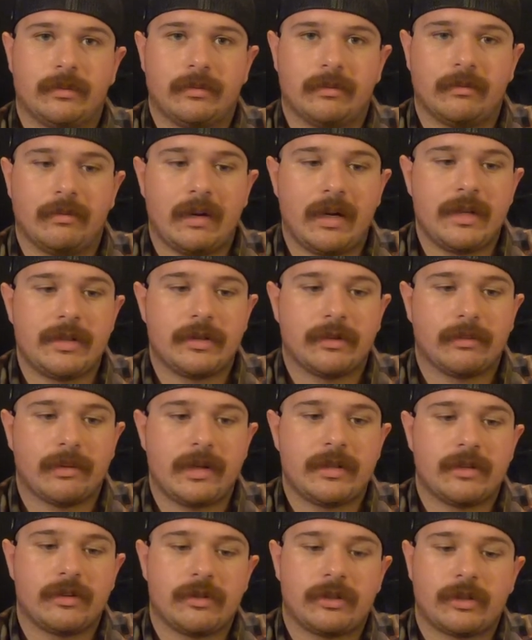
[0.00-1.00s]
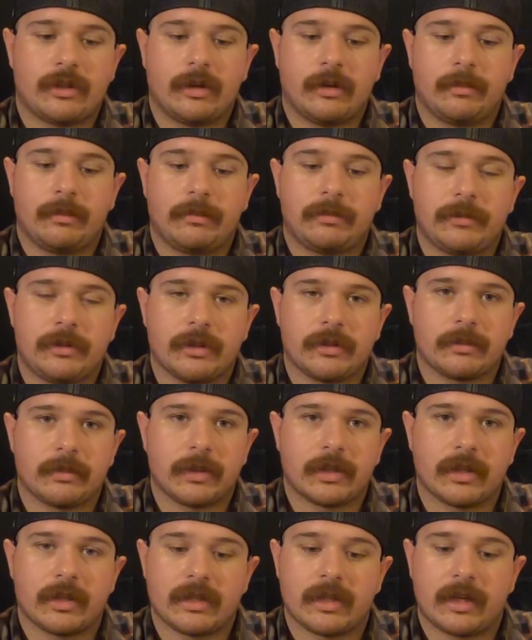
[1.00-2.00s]
razor sharp just
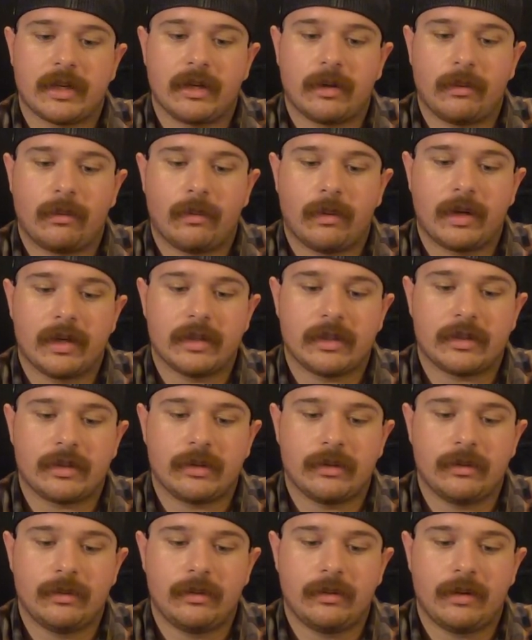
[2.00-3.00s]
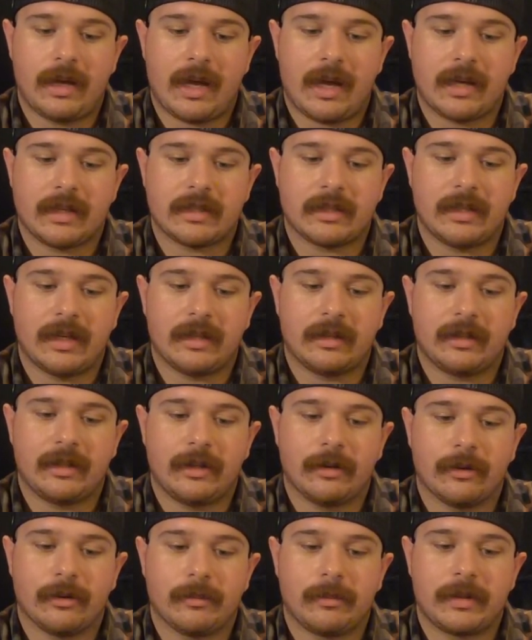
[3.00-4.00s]
because I don't want to accidentally
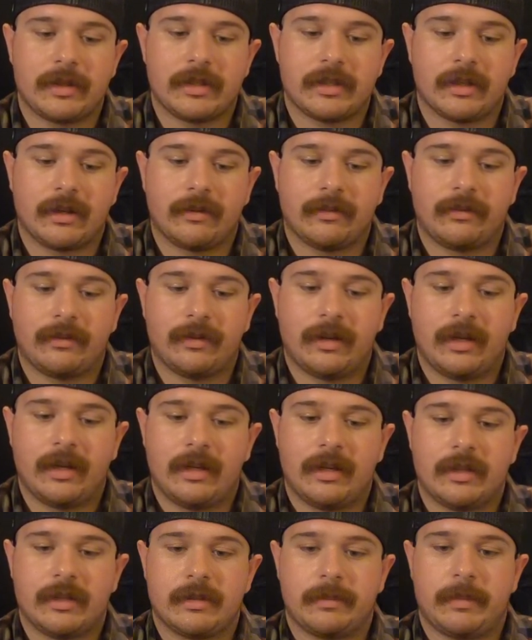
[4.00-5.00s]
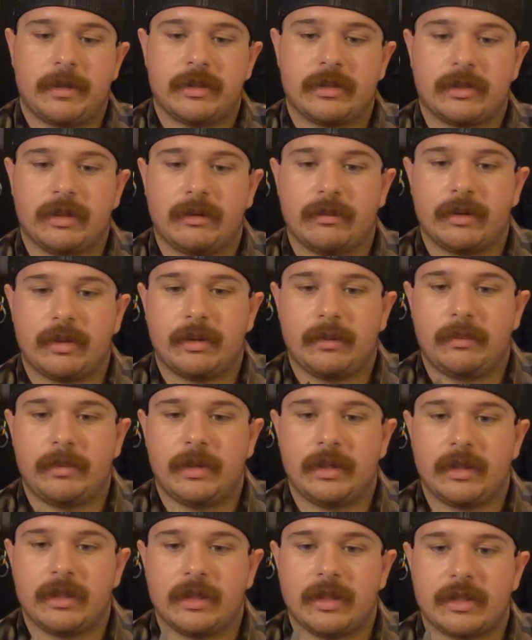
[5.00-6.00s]
hurt myself, especially with it
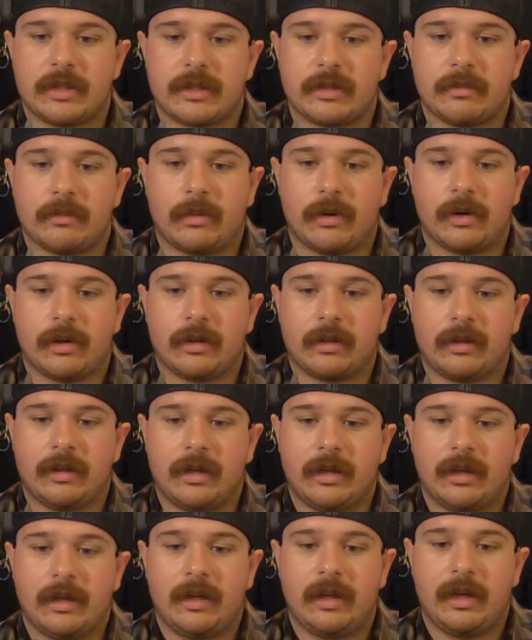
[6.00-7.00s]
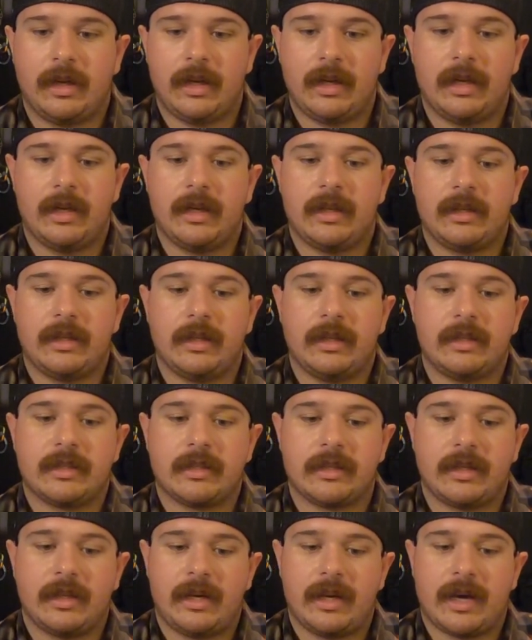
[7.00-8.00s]
being this small, and
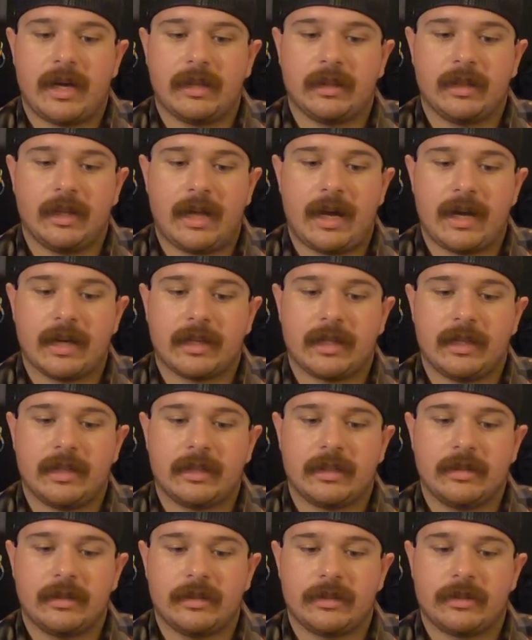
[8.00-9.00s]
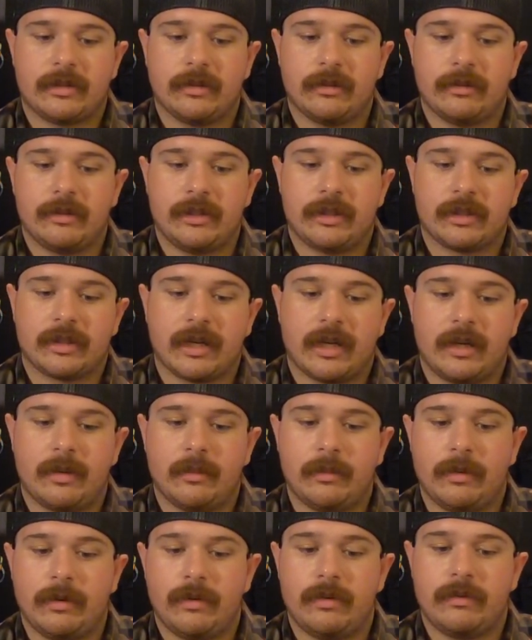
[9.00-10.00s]
it's non-locking, so it just kind of
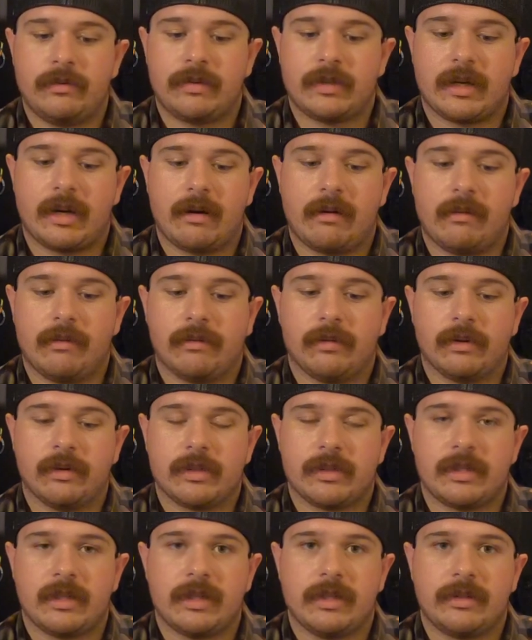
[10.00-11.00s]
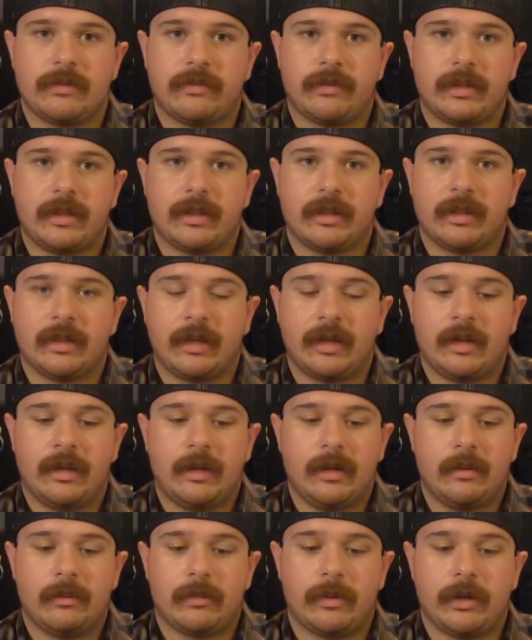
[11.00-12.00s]
moves however it sees fit.
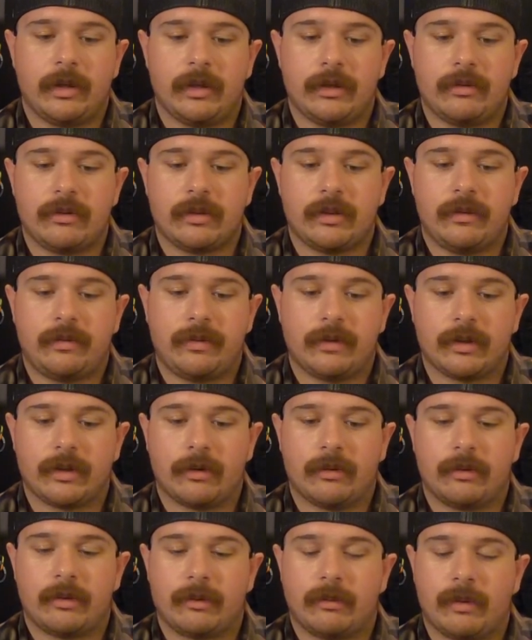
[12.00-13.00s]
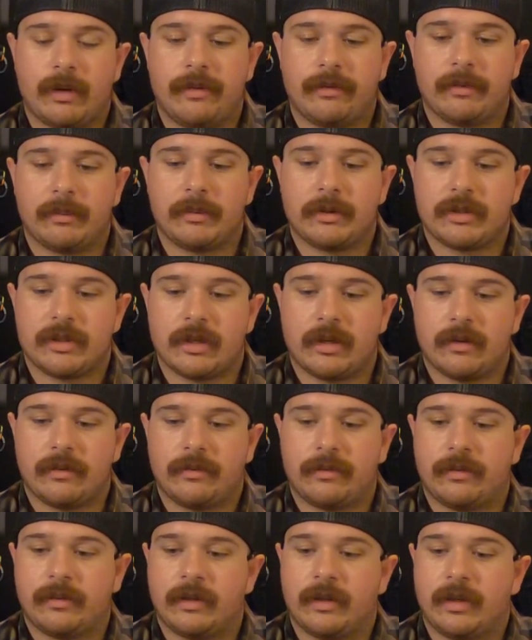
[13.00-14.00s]
But usually if you're going away from
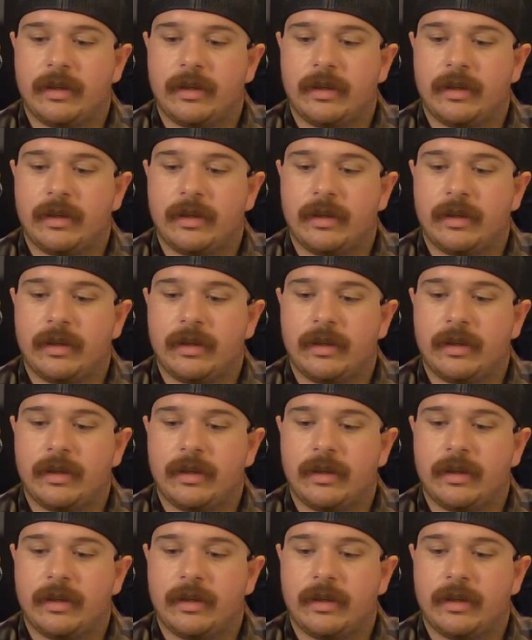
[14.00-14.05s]
yourself,